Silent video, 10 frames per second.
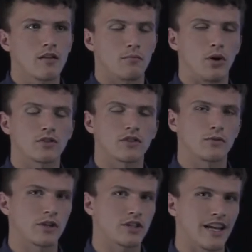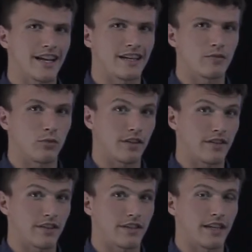most of which ended
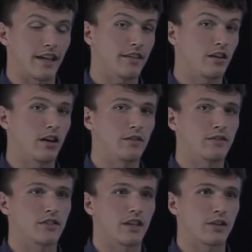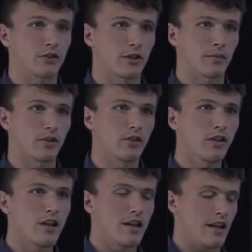with the death of said criminal.